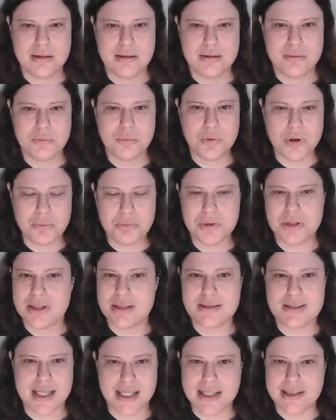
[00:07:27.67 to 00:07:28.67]
What would the
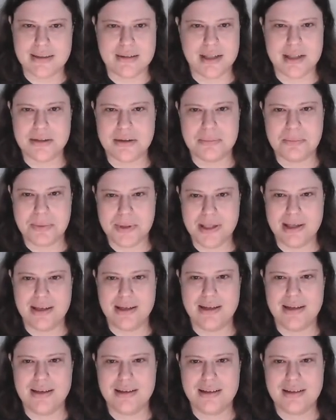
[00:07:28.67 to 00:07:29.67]
second letter
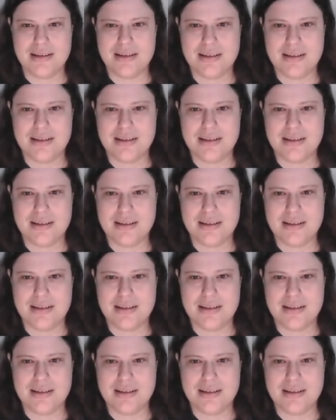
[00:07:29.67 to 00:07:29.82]
be?